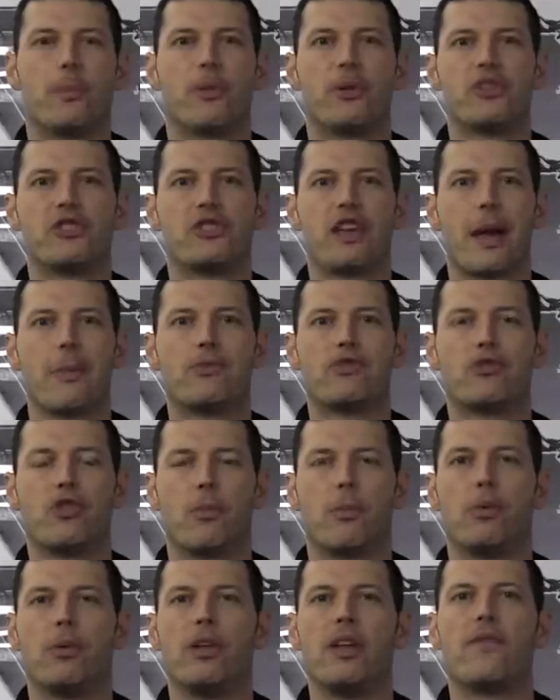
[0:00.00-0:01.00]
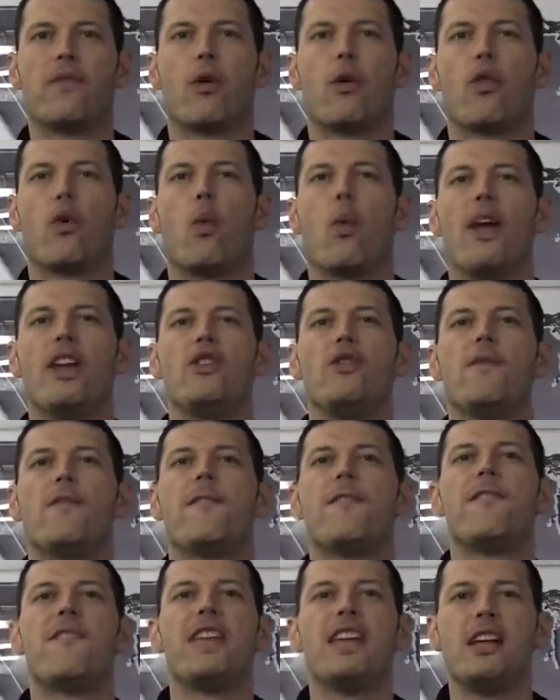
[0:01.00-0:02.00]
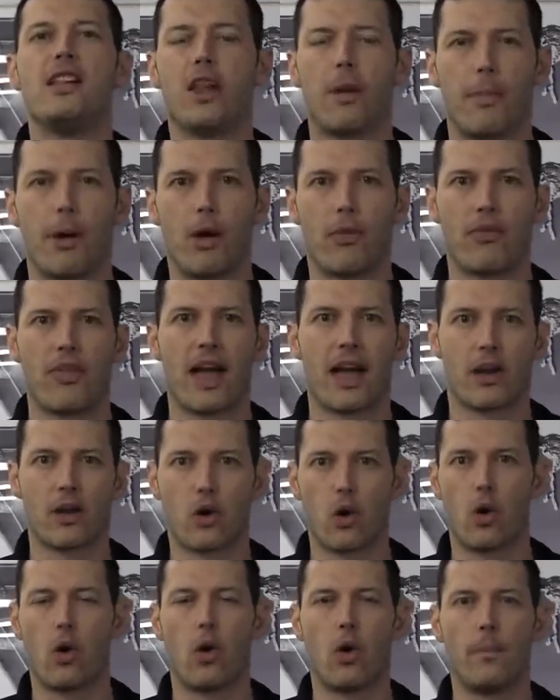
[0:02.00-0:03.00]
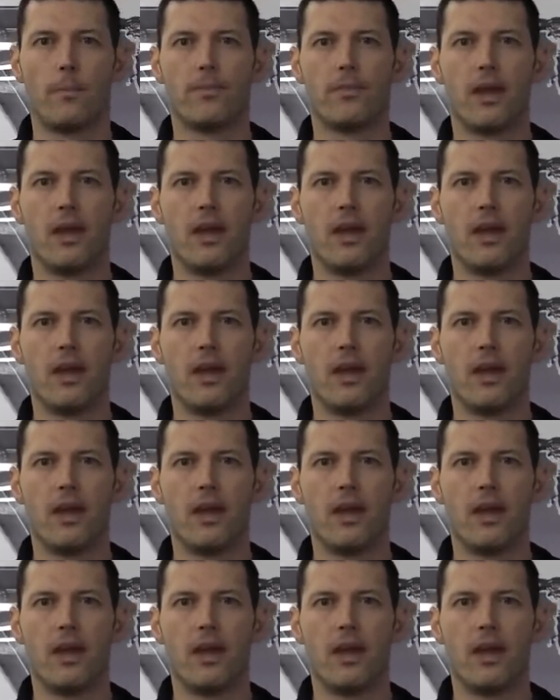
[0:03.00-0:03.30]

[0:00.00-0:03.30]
a perception or belief or the way you feel about that goal.